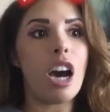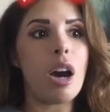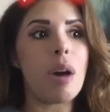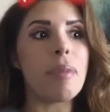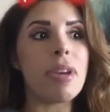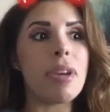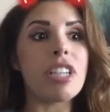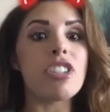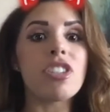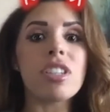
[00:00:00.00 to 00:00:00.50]

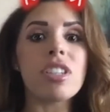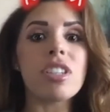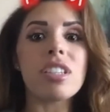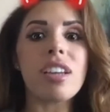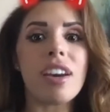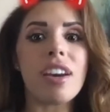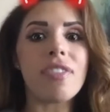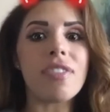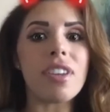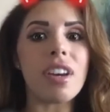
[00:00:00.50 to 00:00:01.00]
It's just
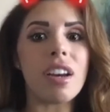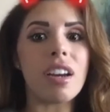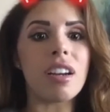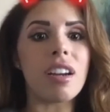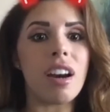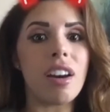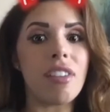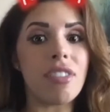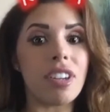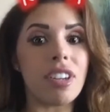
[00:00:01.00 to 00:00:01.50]
tough to
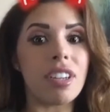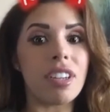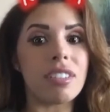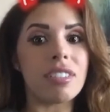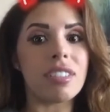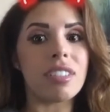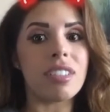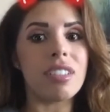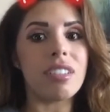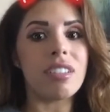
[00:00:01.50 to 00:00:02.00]
uncover,
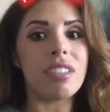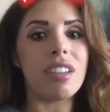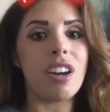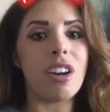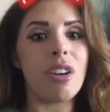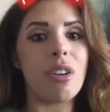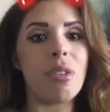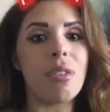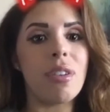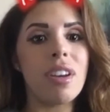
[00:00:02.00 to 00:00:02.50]

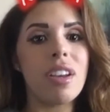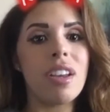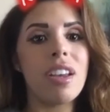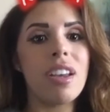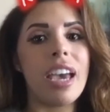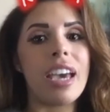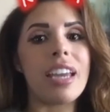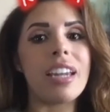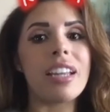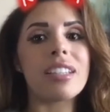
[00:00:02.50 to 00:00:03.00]

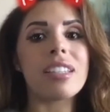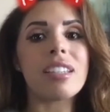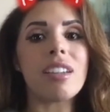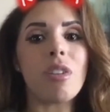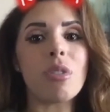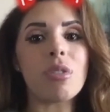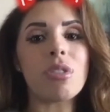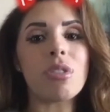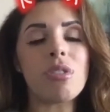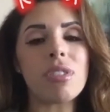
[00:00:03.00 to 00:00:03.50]
and it's
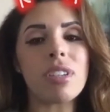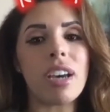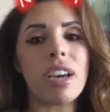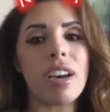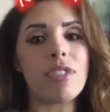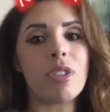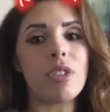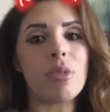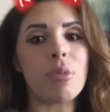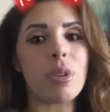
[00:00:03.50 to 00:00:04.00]
also tough
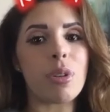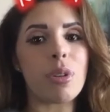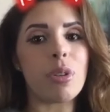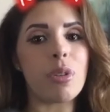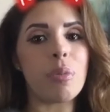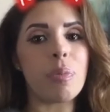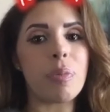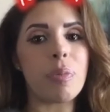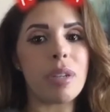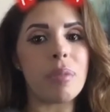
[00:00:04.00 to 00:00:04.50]
to recruit
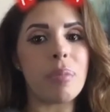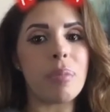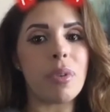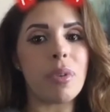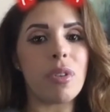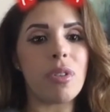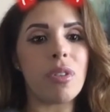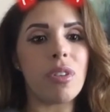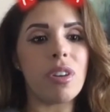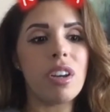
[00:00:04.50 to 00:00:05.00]

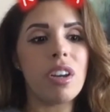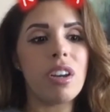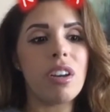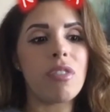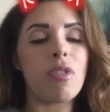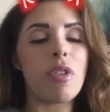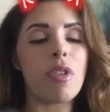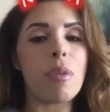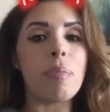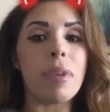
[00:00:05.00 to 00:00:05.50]
people
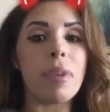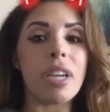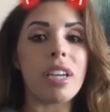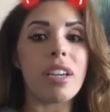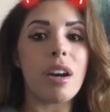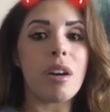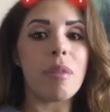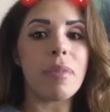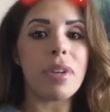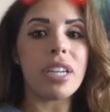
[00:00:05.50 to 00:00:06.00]
from big
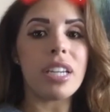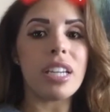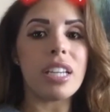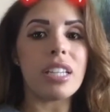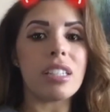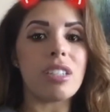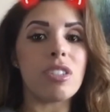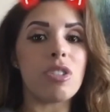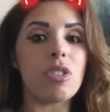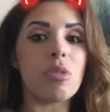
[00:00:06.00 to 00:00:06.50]
companies
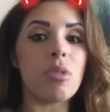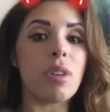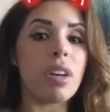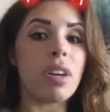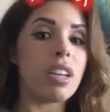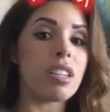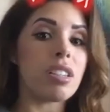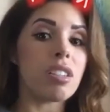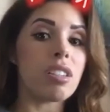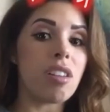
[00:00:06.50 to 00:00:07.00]
into
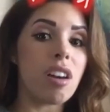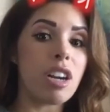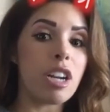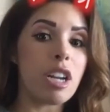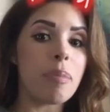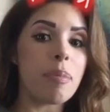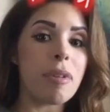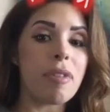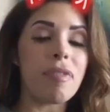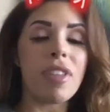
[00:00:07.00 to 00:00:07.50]
a
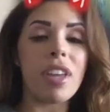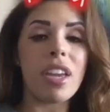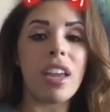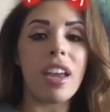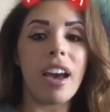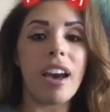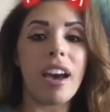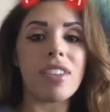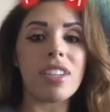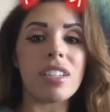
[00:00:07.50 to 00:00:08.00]
startup if they
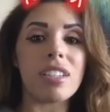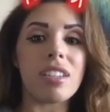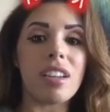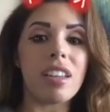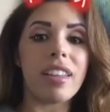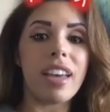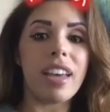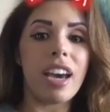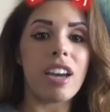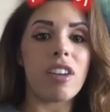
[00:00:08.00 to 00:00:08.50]
haven't done
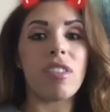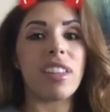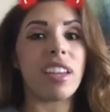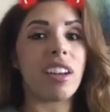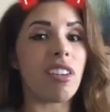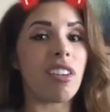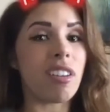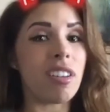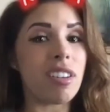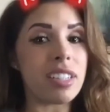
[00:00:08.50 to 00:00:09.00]
that, or they
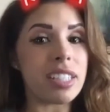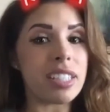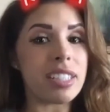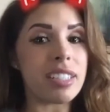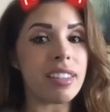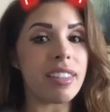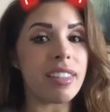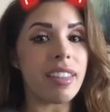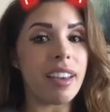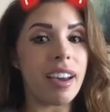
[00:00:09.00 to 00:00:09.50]
already did
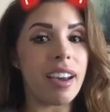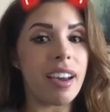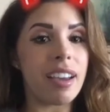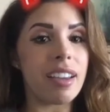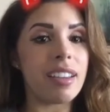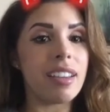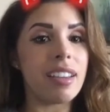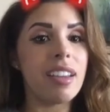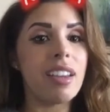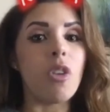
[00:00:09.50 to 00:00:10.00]
that,
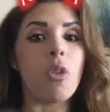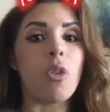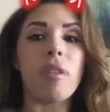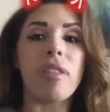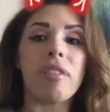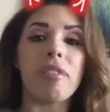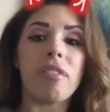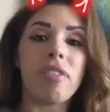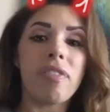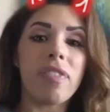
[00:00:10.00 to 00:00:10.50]
or they
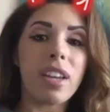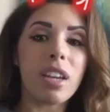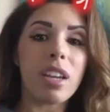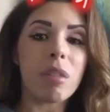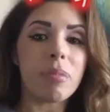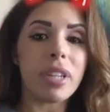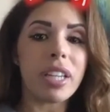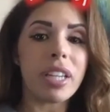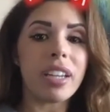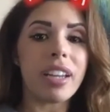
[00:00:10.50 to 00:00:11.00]
have a
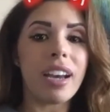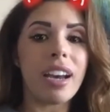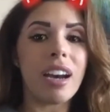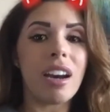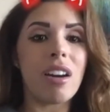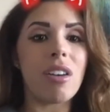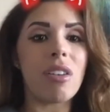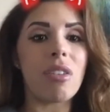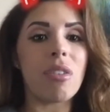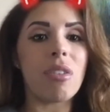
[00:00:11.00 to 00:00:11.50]
family
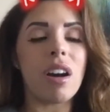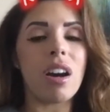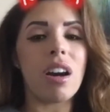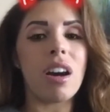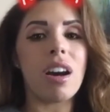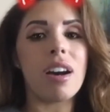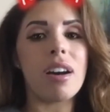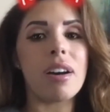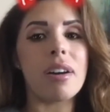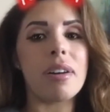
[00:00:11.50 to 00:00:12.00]

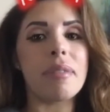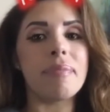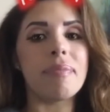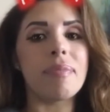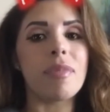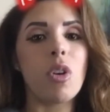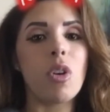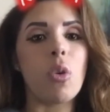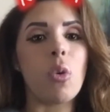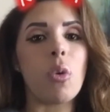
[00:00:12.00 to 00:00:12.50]
now,
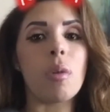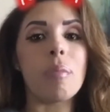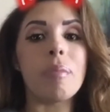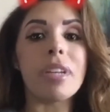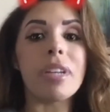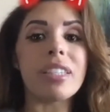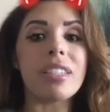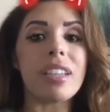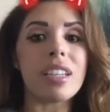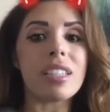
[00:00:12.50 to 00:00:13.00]
or
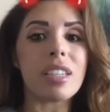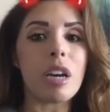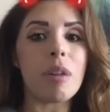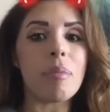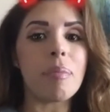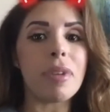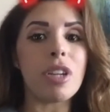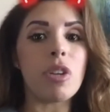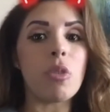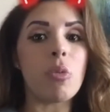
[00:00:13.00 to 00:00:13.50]
mid-sized
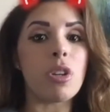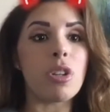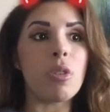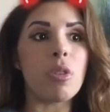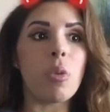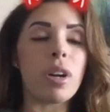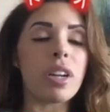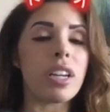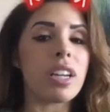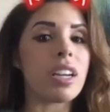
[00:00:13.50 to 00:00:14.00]
company where you're
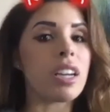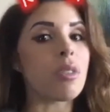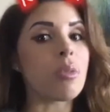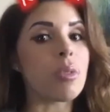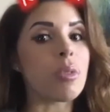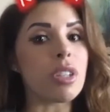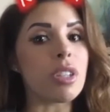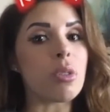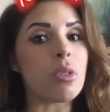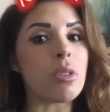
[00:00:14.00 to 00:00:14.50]
working on a
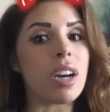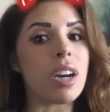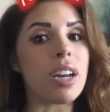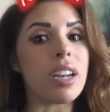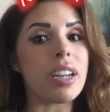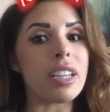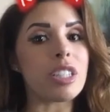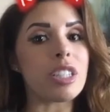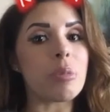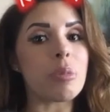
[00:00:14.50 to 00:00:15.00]
really cool
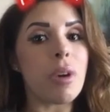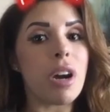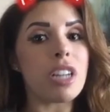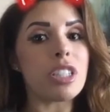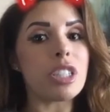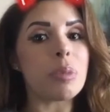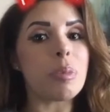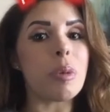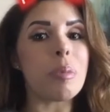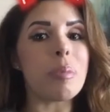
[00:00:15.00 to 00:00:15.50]
cutting edge
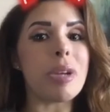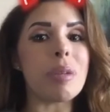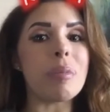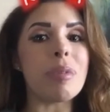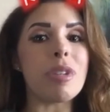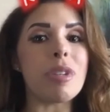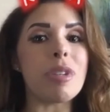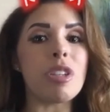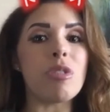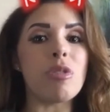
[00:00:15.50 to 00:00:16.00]
project, but maybe
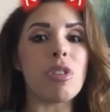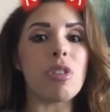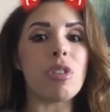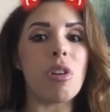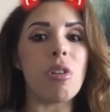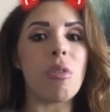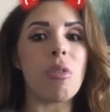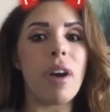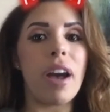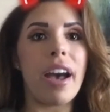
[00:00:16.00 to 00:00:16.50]
you
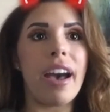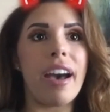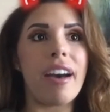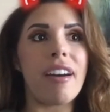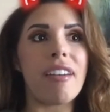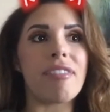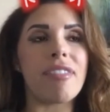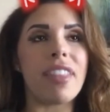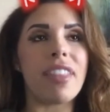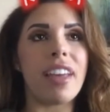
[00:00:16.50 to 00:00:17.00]
don't have
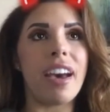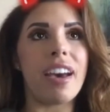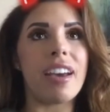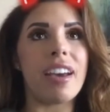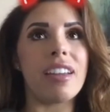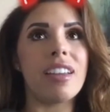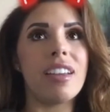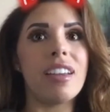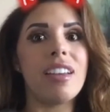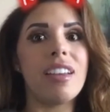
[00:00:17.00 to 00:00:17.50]
that
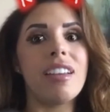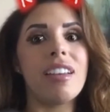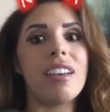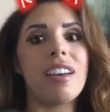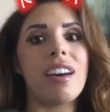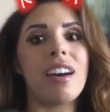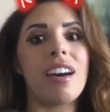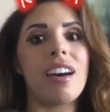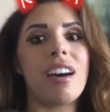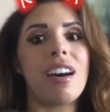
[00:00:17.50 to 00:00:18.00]

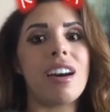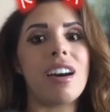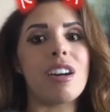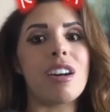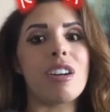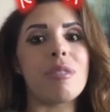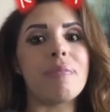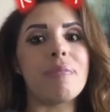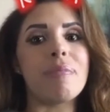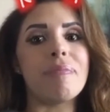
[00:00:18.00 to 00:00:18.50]

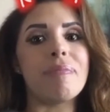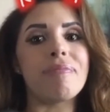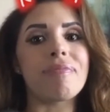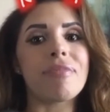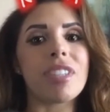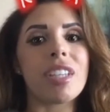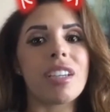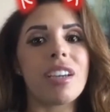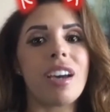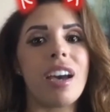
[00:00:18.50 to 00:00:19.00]

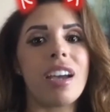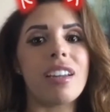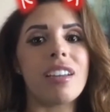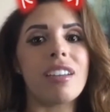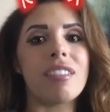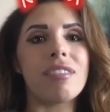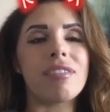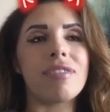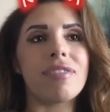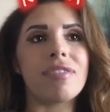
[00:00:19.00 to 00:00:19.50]
kind of
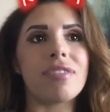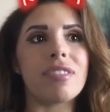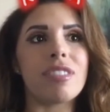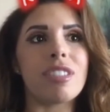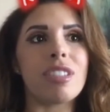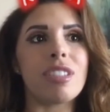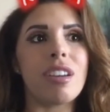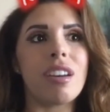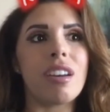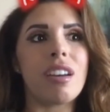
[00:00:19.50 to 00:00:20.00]

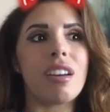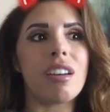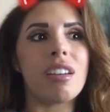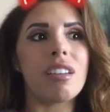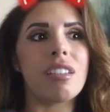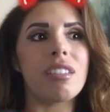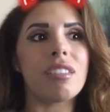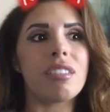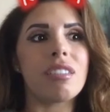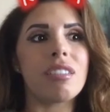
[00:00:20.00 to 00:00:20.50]
uh,
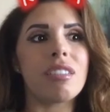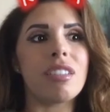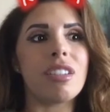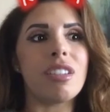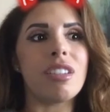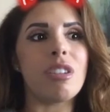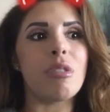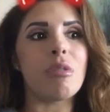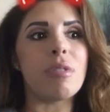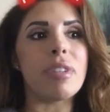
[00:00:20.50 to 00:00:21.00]

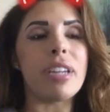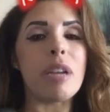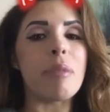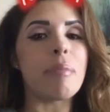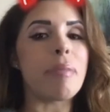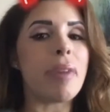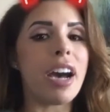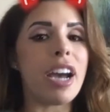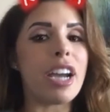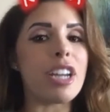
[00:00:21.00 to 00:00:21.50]
name
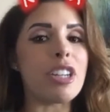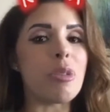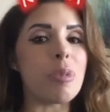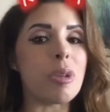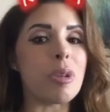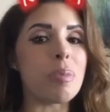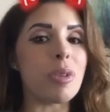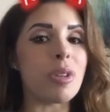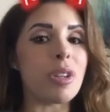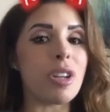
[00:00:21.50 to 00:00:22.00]
behind your
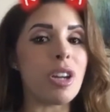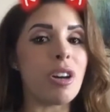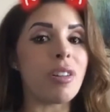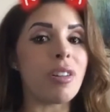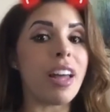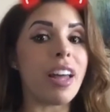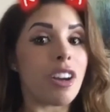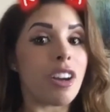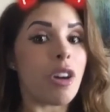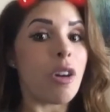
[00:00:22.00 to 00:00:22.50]
people know,
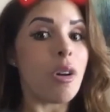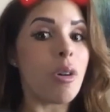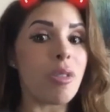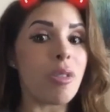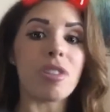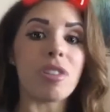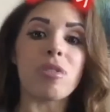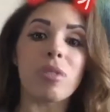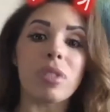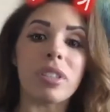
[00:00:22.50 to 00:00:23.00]
like, oh,
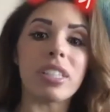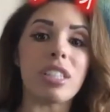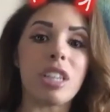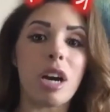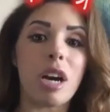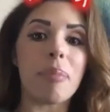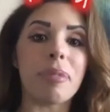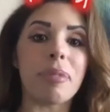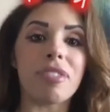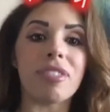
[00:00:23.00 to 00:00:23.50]
there's really top
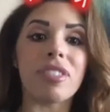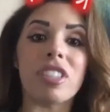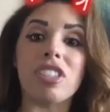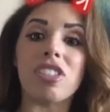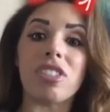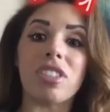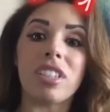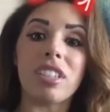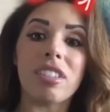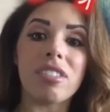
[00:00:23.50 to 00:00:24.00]
level
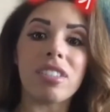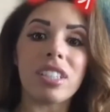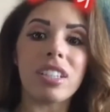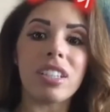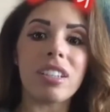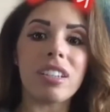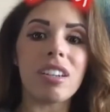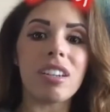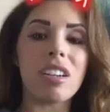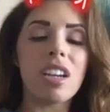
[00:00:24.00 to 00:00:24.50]
engineers
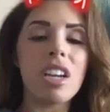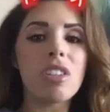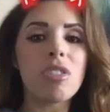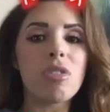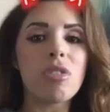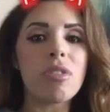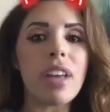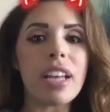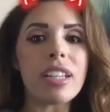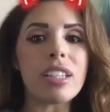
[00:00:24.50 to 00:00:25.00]
here. So
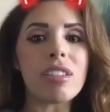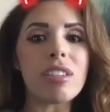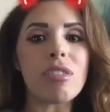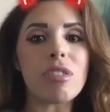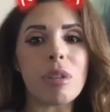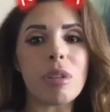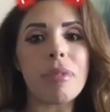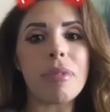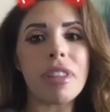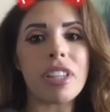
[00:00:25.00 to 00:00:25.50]
that's are
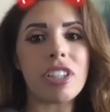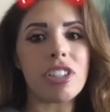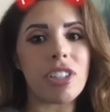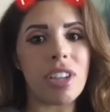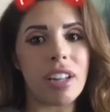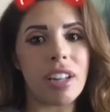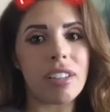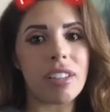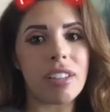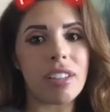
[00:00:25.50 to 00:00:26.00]
some of the
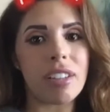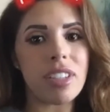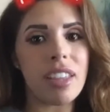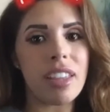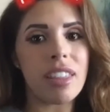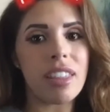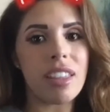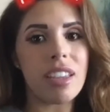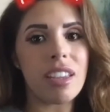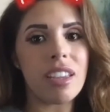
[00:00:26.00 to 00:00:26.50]
challenges, I
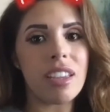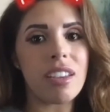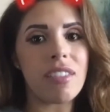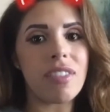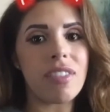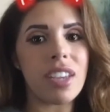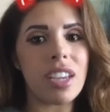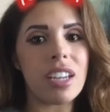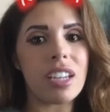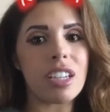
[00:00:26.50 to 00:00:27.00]
think, of
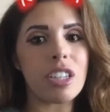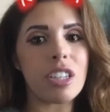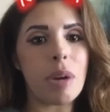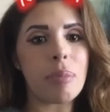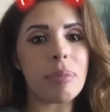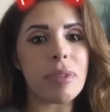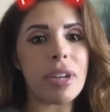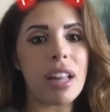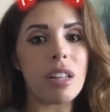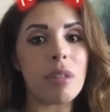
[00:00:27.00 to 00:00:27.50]
getting top
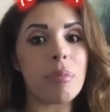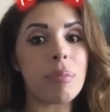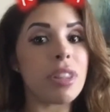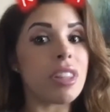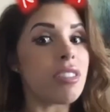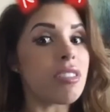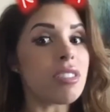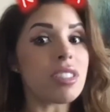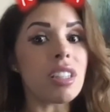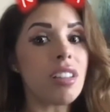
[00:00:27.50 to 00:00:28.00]
talent. But
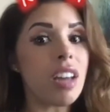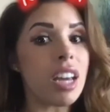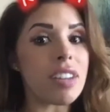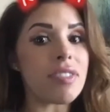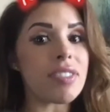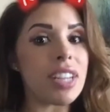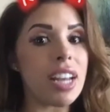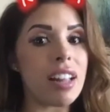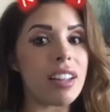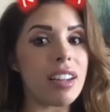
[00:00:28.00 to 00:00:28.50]
there's a lot of
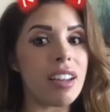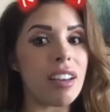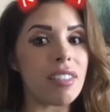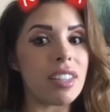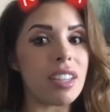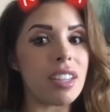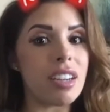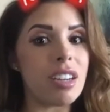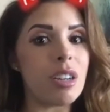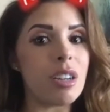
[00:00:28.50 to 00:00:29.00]
talent out
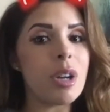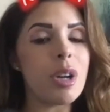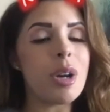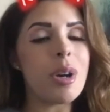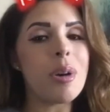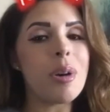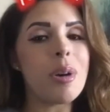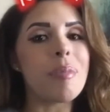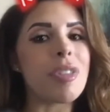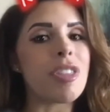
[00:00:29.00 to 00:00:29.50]
there,
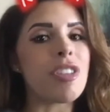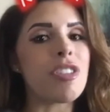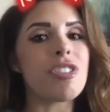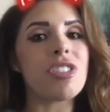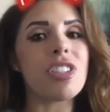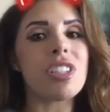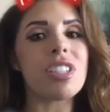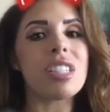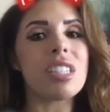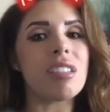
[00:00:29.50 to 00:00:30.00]
but there's
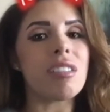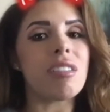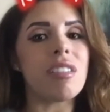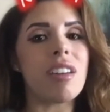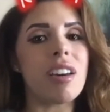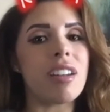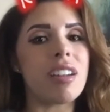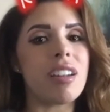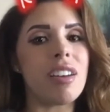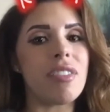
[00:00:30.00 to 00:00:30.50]
just still not
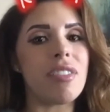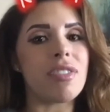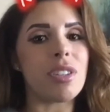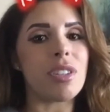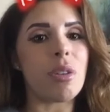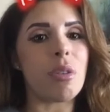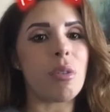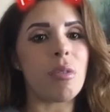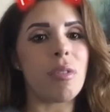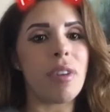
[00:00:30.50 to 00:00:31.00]
enough to go
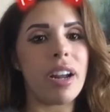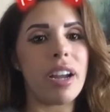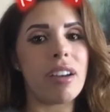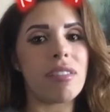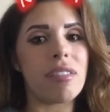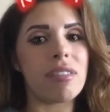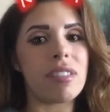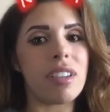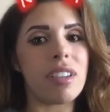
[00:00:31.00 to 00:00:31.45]
around, I